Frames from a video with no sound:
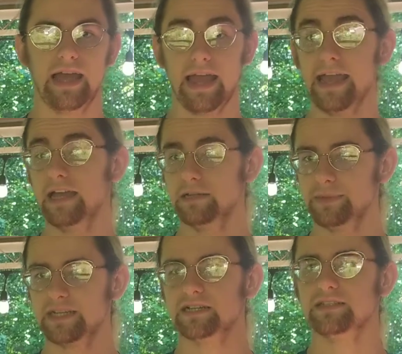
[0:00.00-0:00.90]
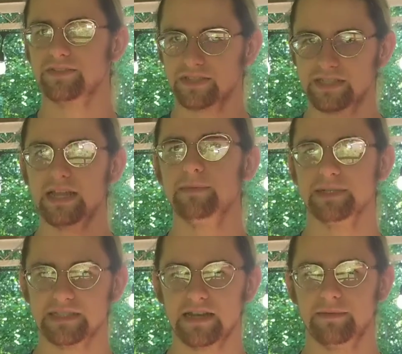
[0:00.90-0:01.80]
and because of
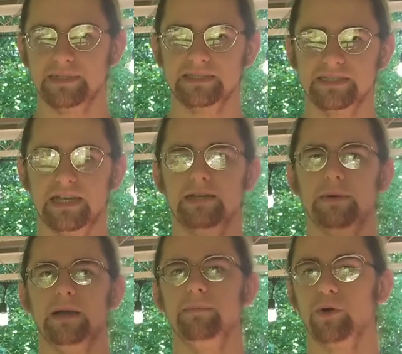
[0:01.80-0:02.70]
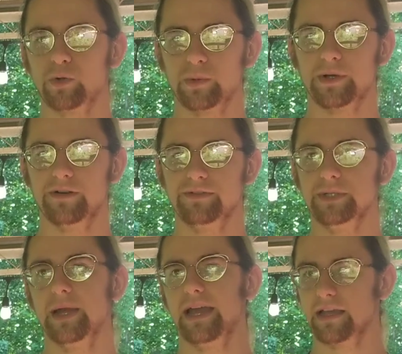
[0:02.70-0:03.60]
statements that have been said by multiple of
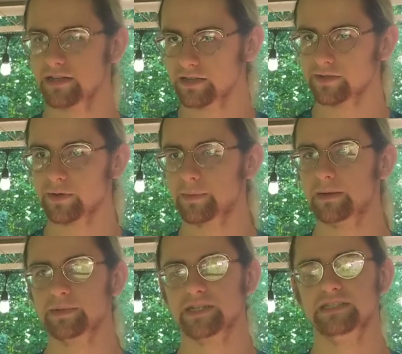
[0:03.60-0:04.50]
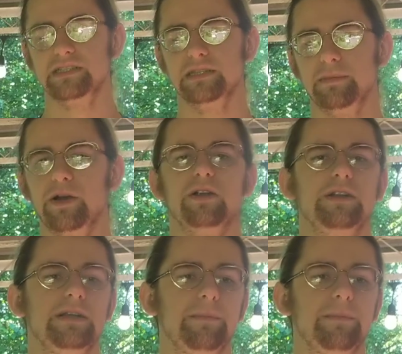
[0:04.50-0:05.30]
you and other Republicans in the party.